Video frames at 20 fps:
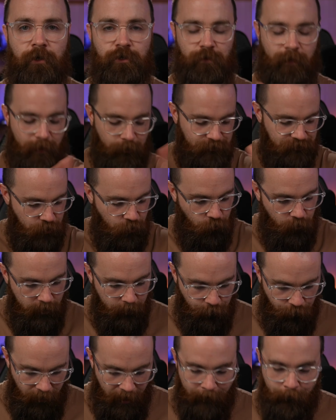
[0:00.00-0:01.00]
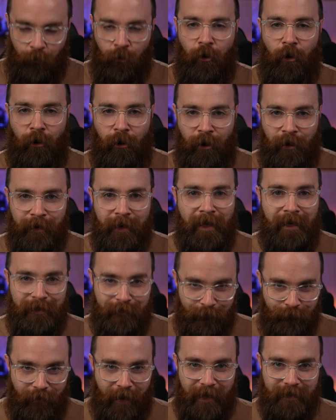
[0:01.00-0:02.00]
So that was a quick primer on
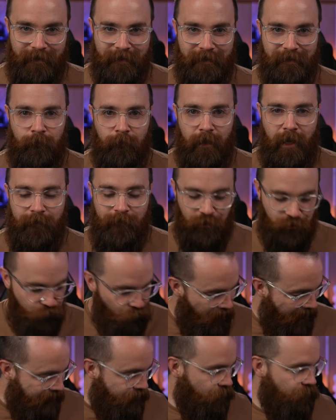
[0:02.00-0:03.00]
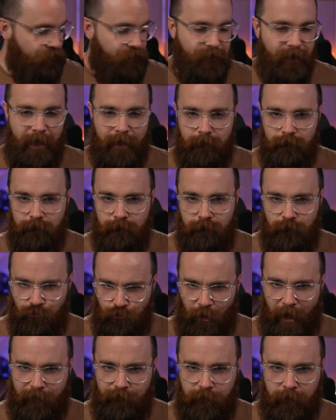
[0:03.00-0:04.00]
devices and the drivers that drive